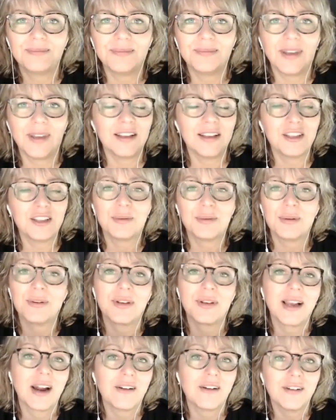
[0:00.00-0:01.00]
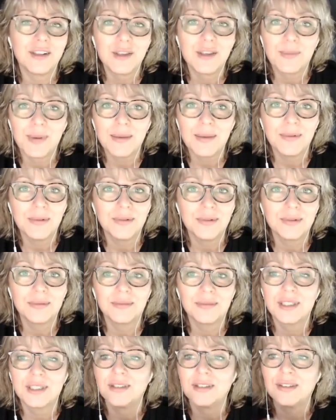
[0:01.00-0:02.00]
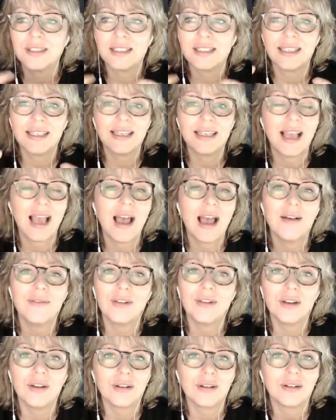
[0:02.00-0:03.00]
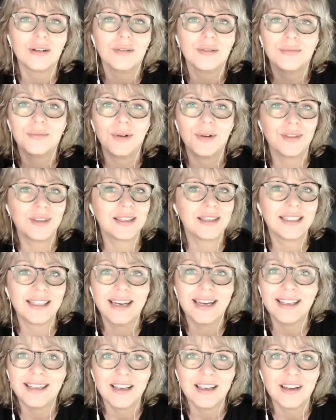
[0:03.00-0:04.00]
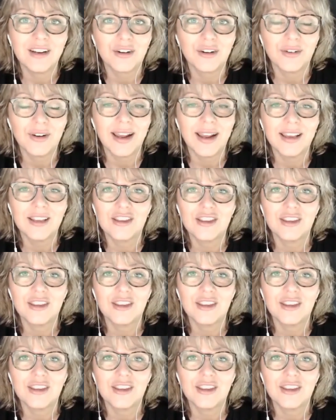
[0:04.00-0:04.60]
I just want to encourage people, seriously, have a look at what this lady can create.